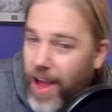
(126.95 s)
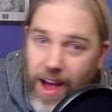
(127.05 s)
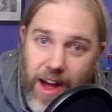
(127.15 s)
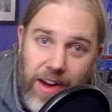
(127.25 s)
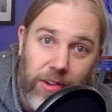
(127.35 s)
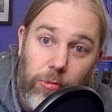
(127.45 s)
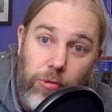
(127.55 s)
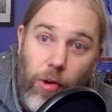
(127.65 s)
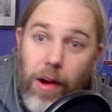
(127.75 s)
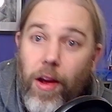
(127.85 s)

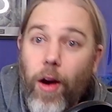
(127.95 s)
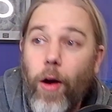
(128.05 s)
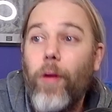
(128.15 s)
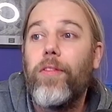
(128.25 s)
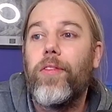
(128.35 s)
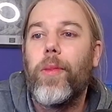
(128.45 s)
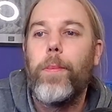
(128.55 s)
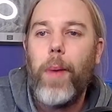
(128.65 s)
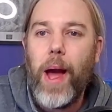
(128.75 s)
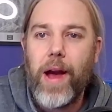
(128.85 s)
and right off the
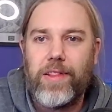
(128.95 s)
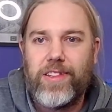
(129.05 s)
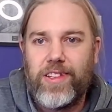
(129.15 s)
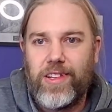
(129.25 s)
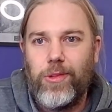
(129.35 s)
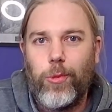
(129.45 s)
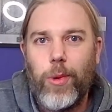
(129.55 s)
bat